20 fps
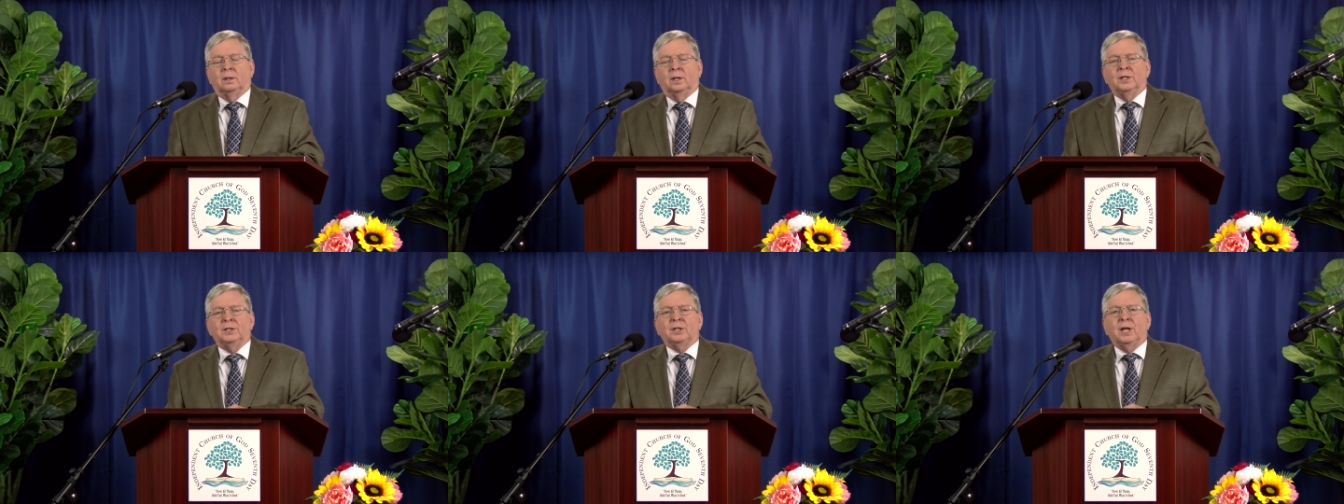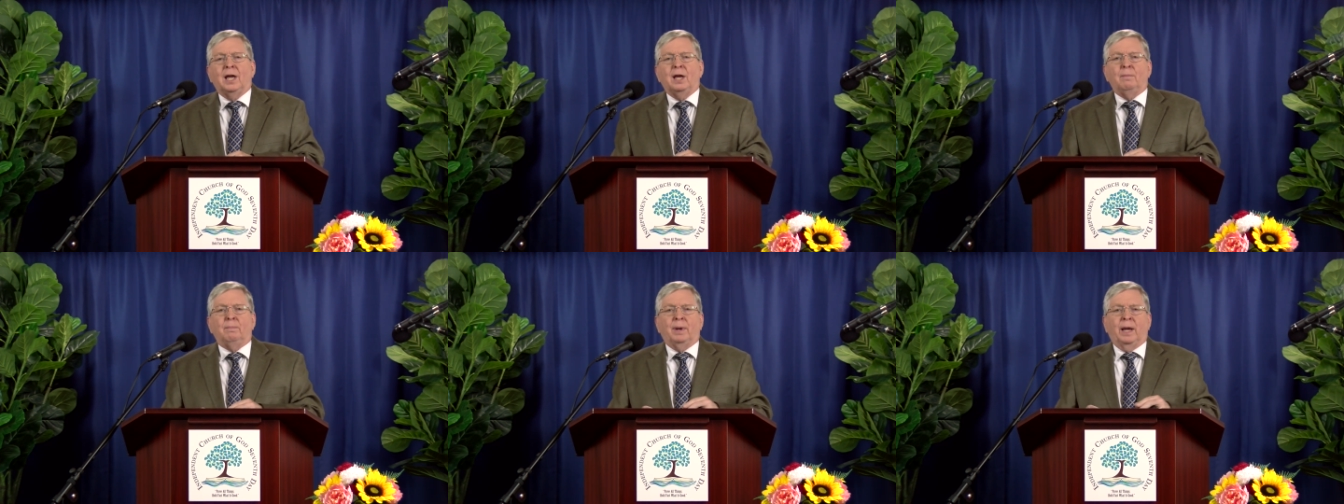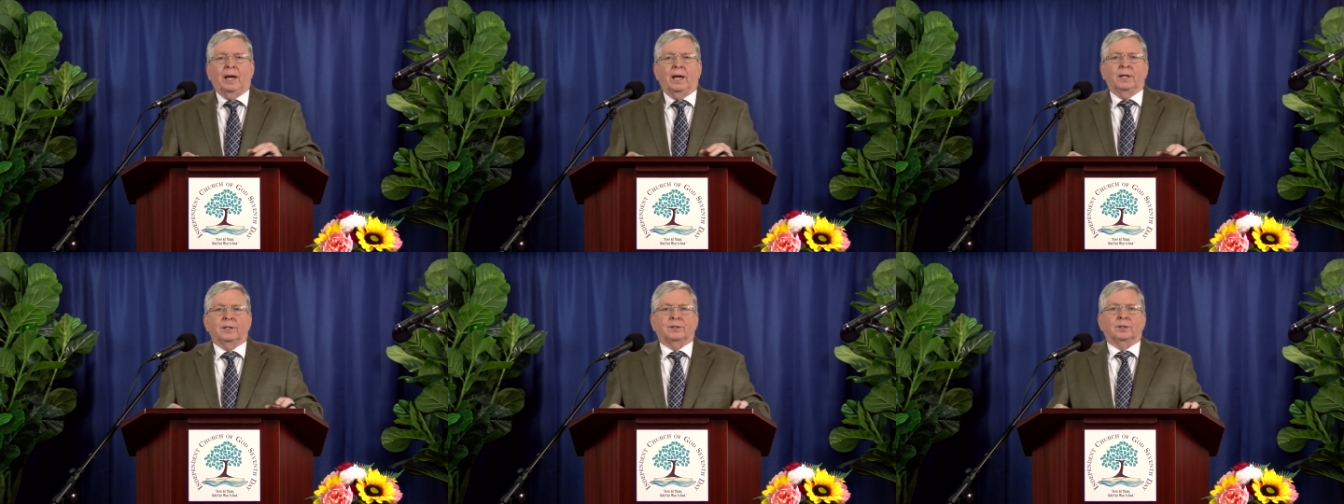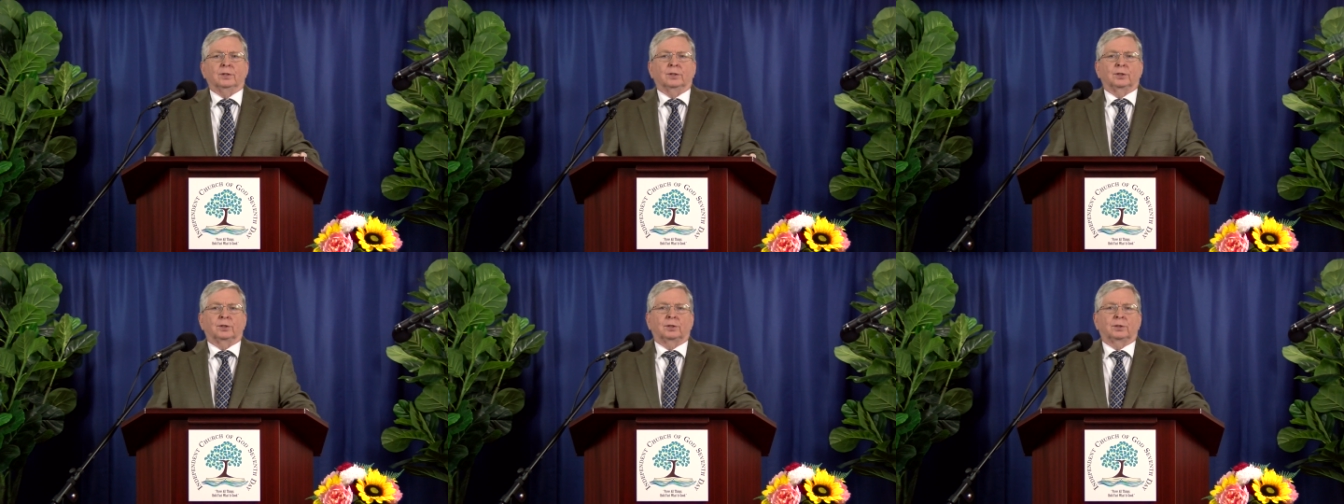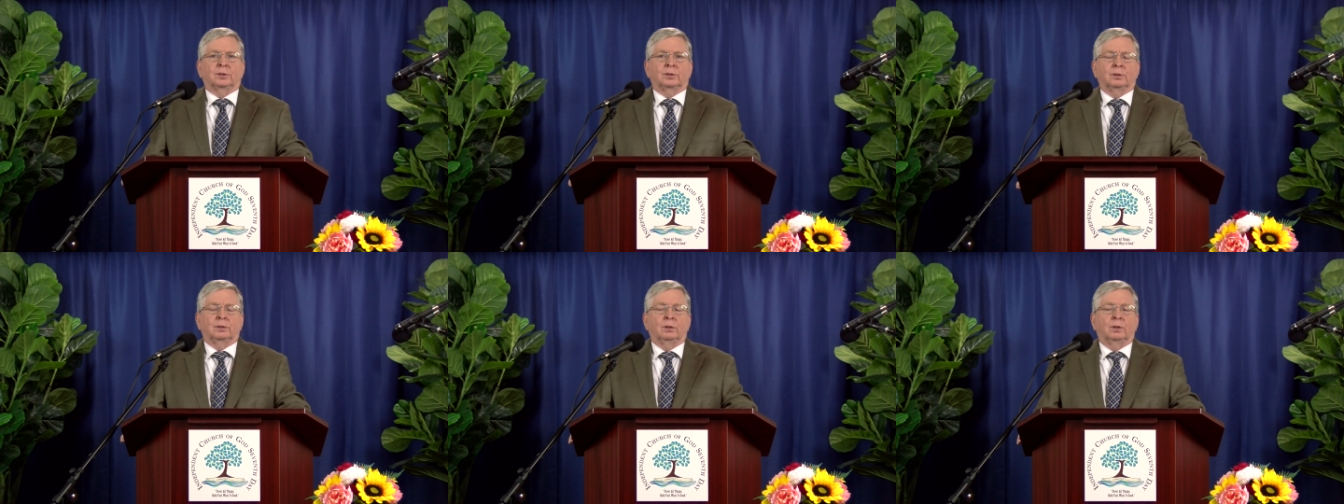As time
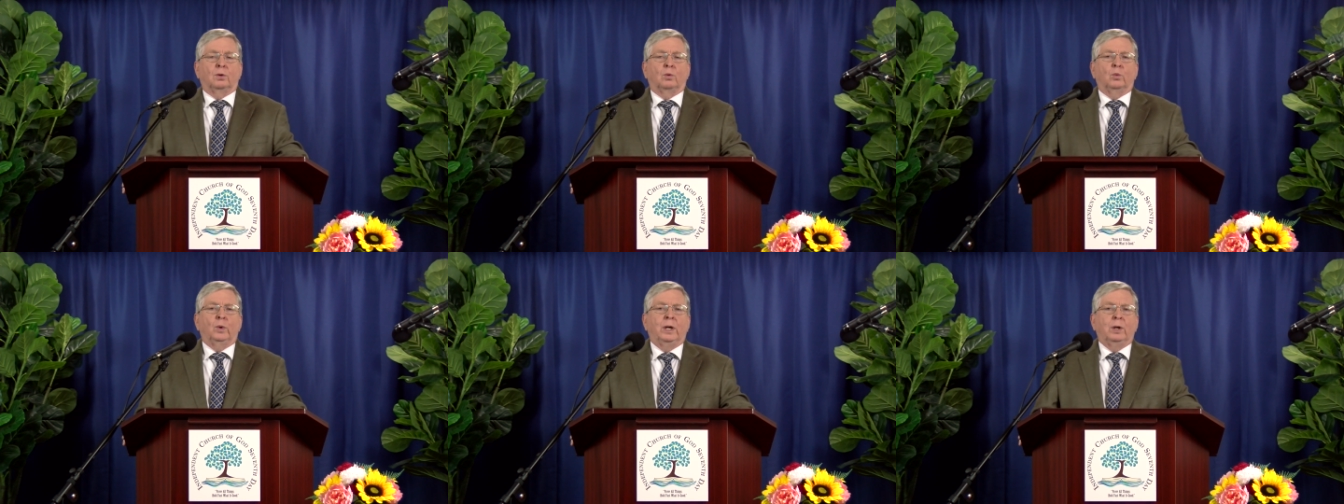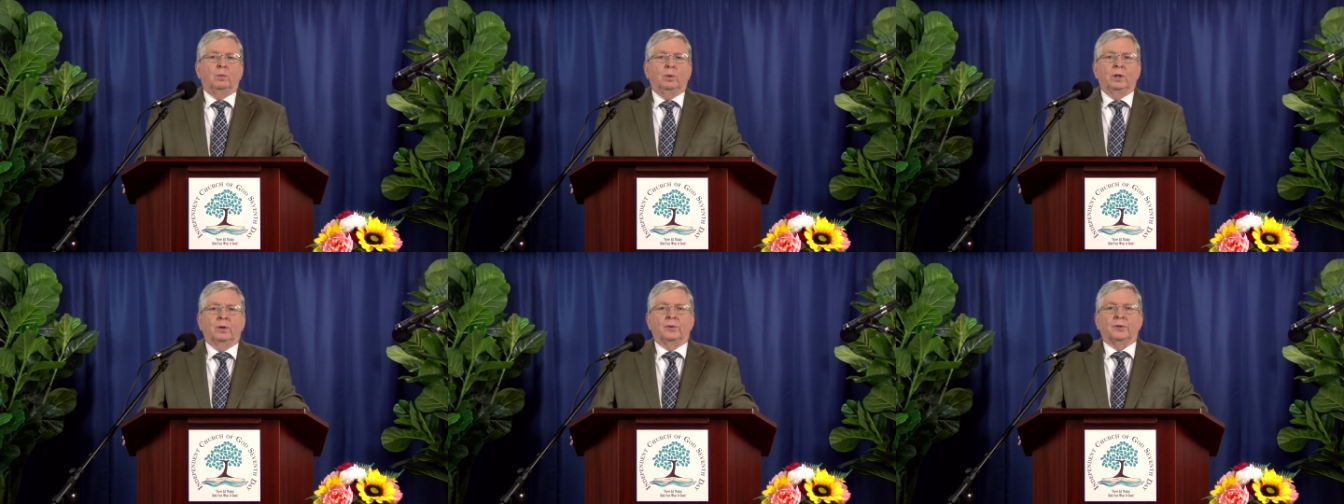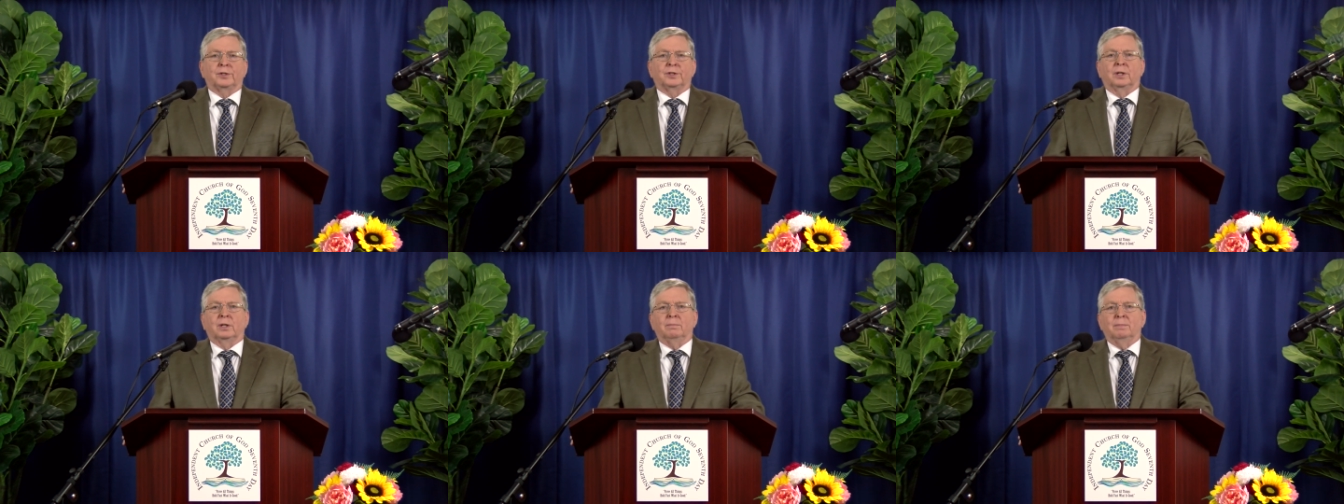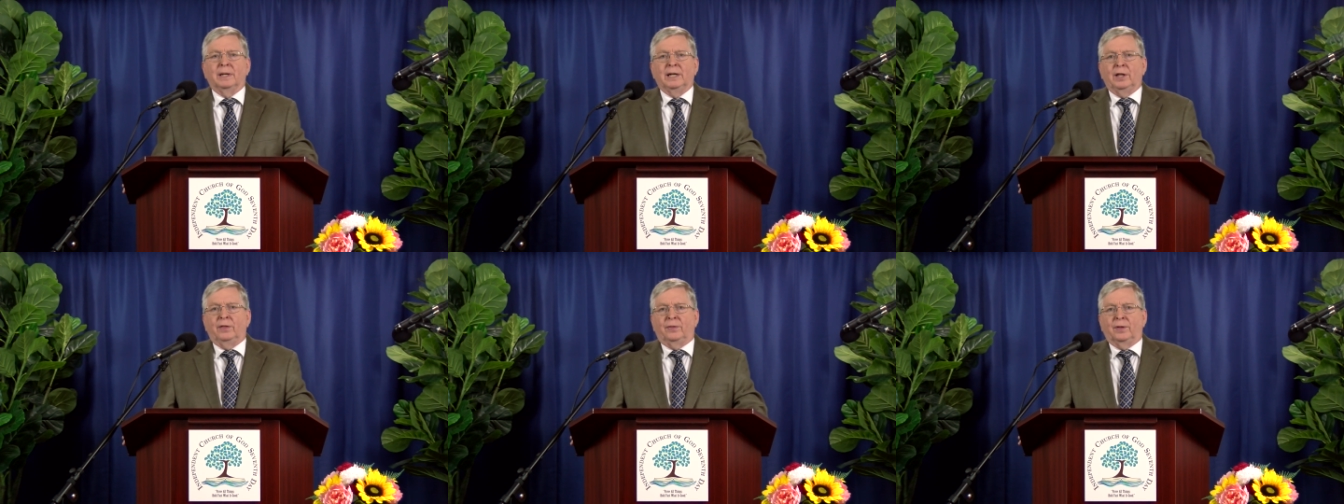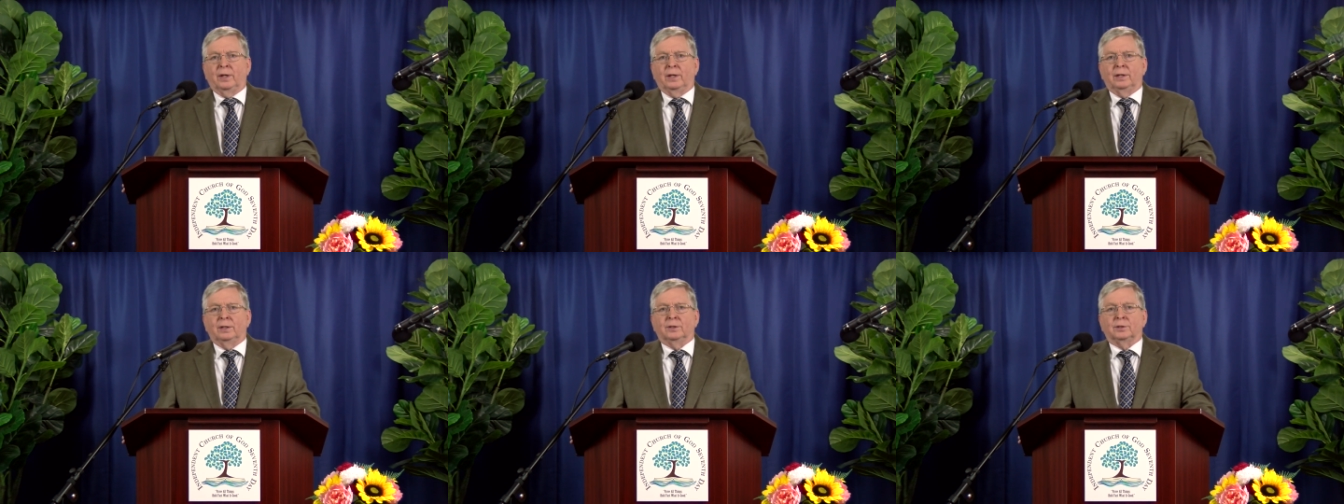passes, we will see many
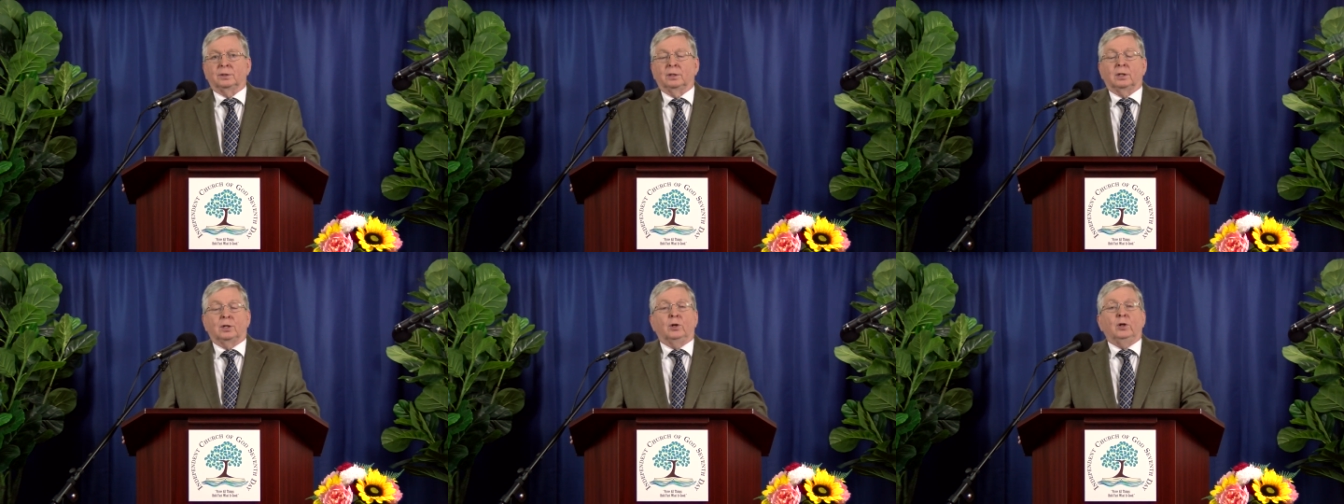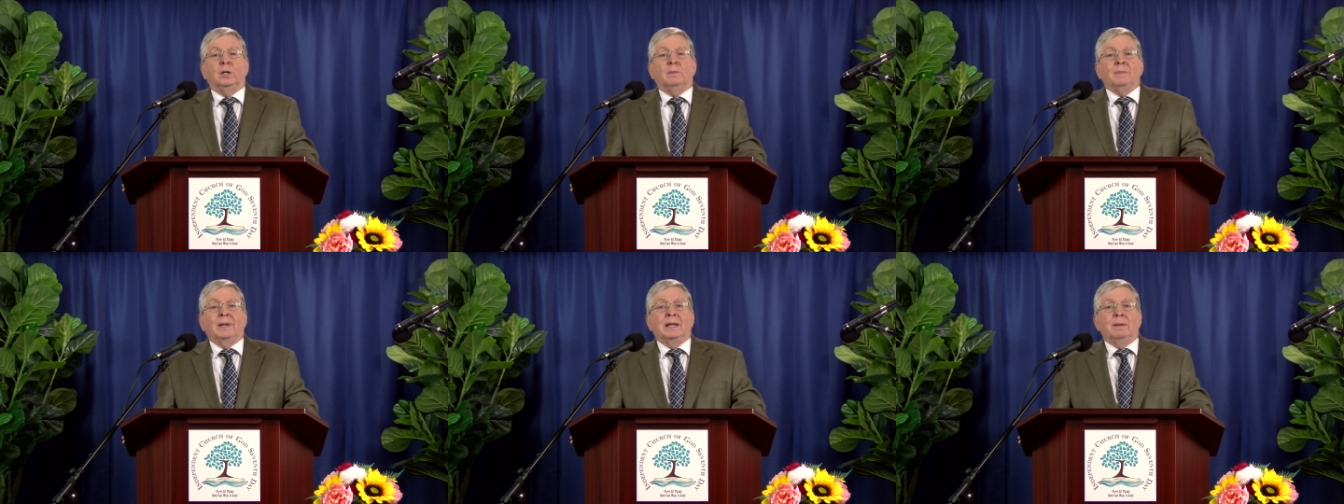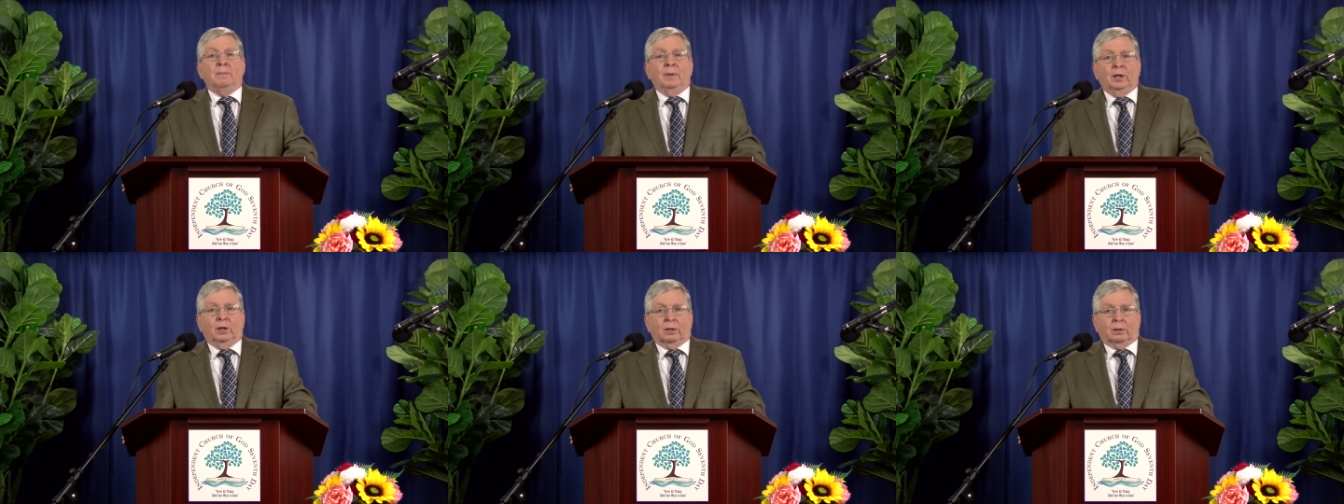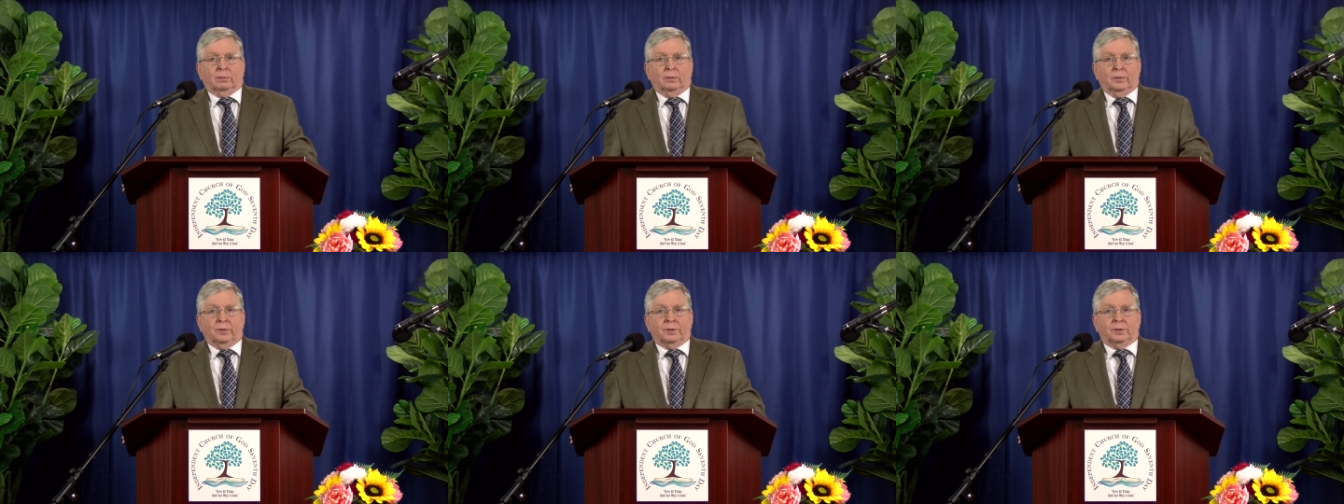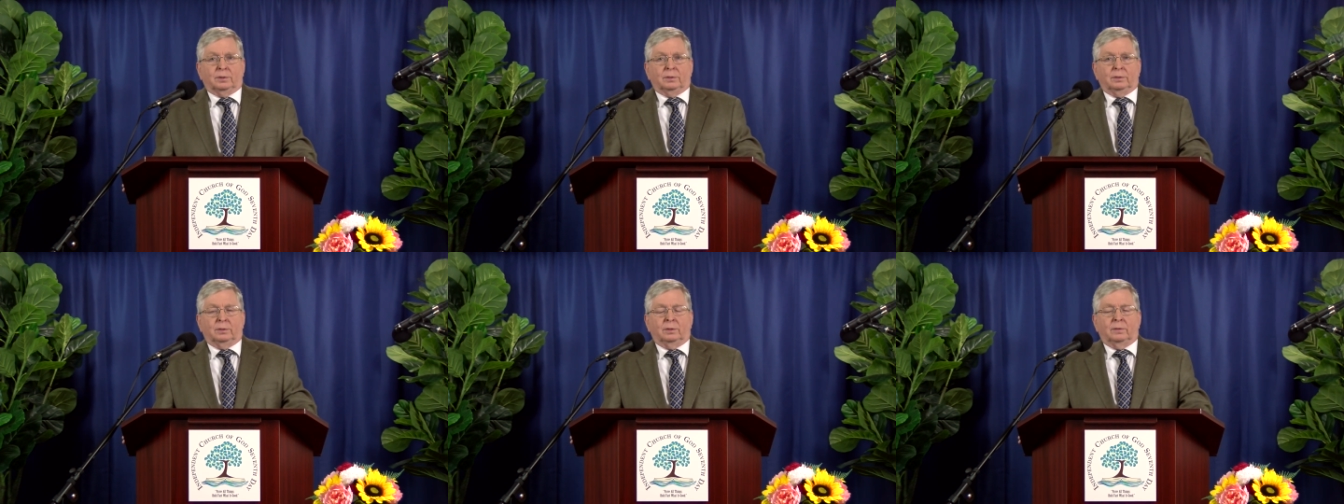things, including many
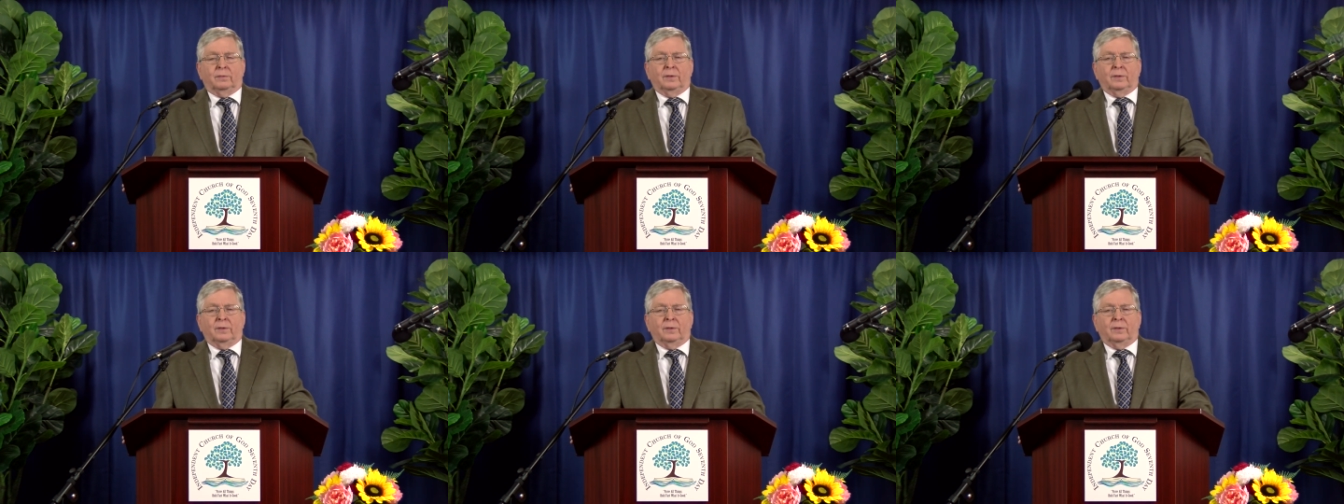miracles,